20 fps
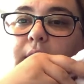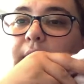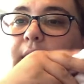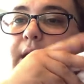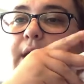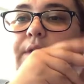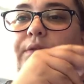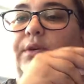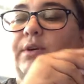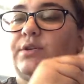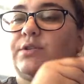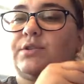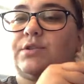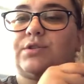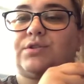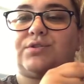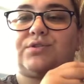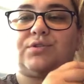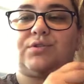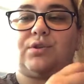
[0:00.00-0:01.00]
and they're
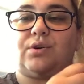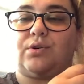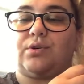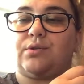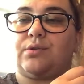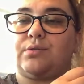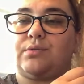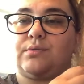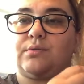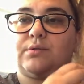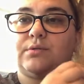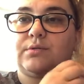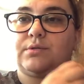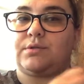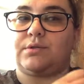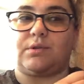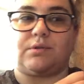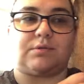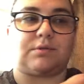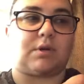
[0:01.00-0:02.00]
just so
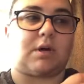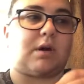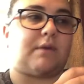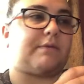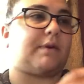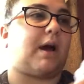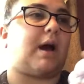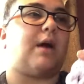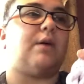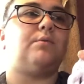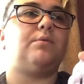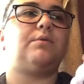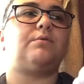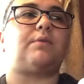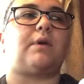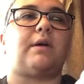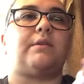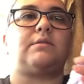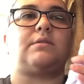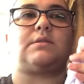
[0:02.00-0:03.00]
so soft. I would
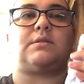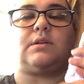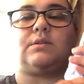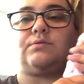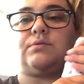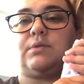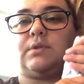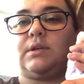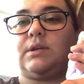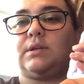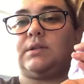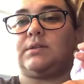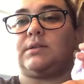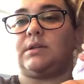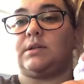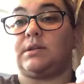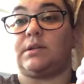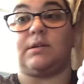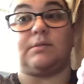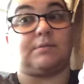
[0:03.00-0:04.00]
rather stitch with these
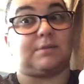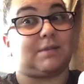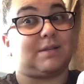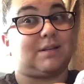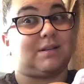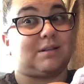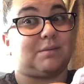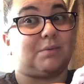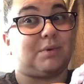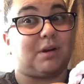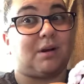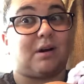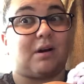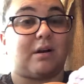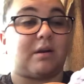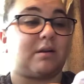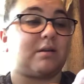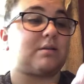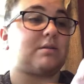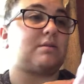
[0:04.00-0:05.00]
than DMC to be
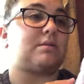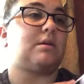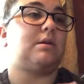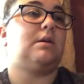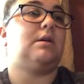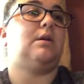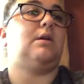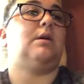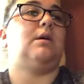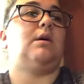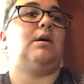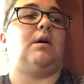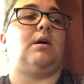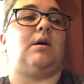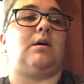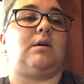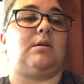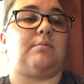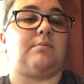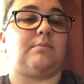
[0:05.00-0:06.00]
honest.
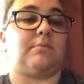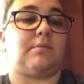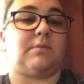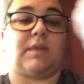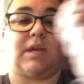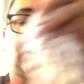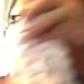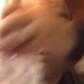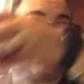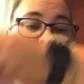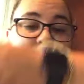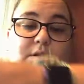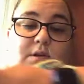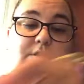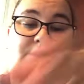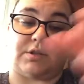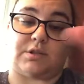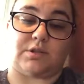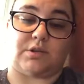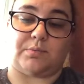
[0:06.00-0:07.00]
Um, they're they're
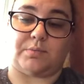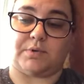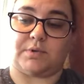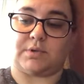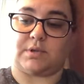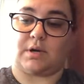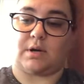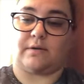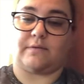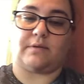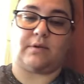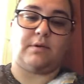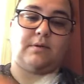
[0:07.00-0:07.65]
just super soft.